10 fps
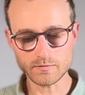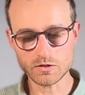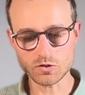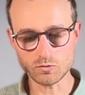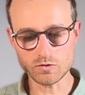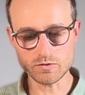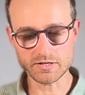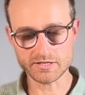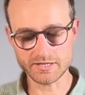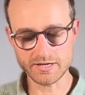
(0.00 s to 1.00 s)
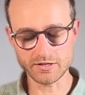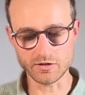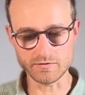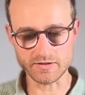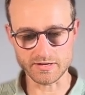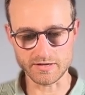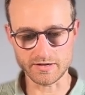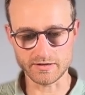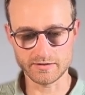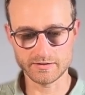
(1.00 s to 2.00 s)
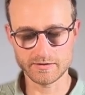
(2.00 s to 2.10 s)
So what we're seeing over here,